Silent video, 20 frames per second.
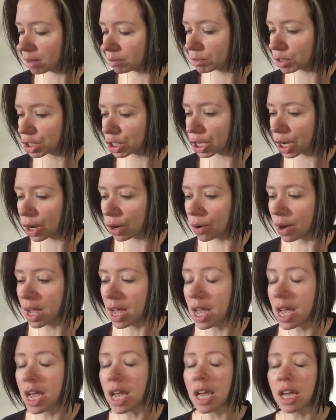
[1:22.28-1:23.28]
So
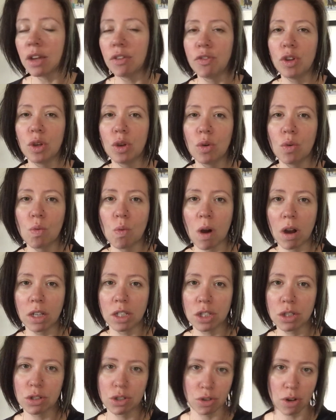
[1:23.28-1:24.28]
if you want
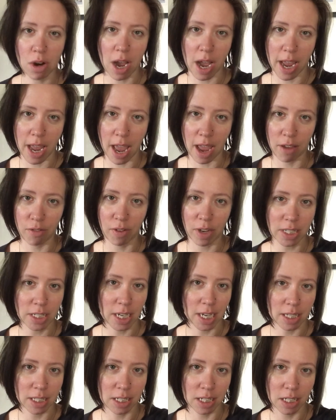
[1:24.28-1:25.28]
to try a
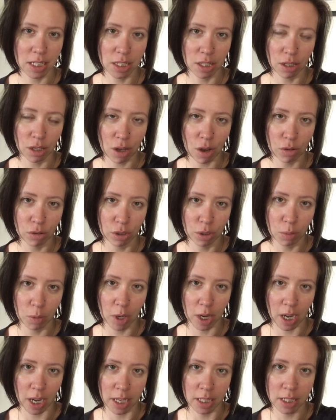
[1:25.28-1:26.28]
fantastic silicone
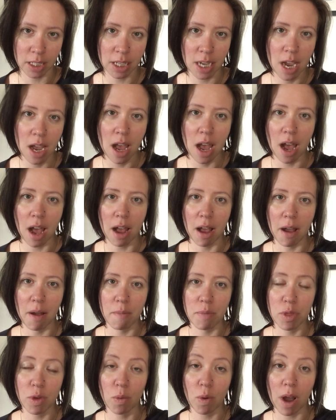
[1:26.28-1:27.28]
lubricant,
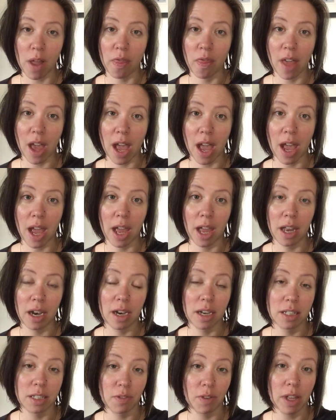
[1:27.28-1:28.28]
the one that
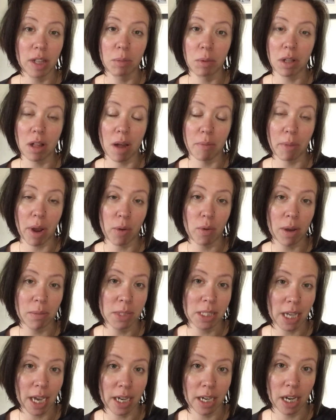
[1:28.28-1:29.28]
is available on my
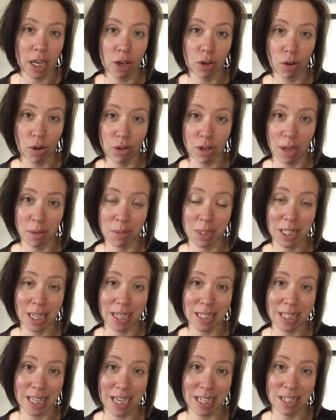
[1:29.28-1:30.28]
website at
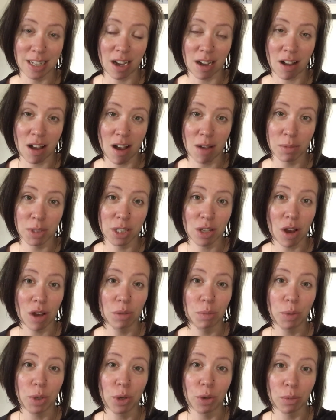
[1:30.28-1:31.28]
grownupsexed.com is
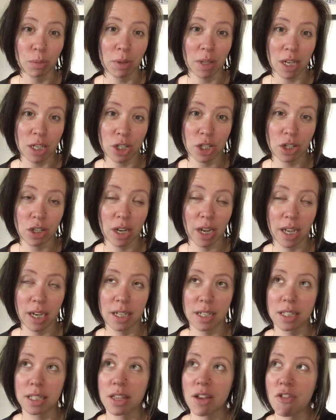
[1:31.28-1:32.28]
called Pure Pleasure. It
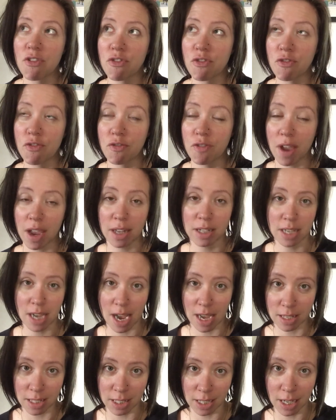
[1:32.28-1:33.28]
is
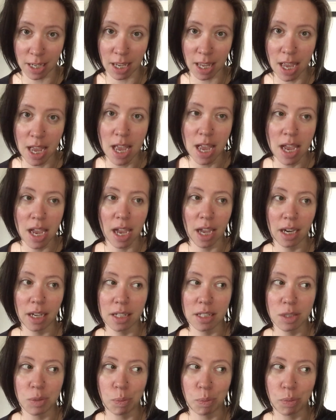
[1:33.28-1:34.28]
fantastic. It
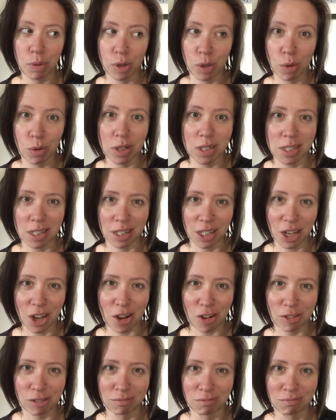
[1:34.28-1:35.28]
is pure
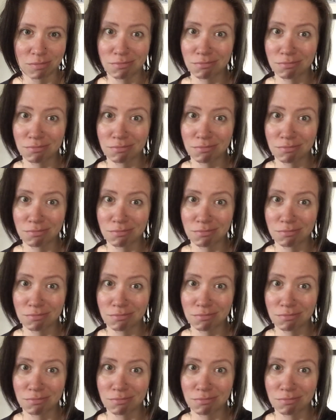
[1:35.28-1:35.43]
silicone.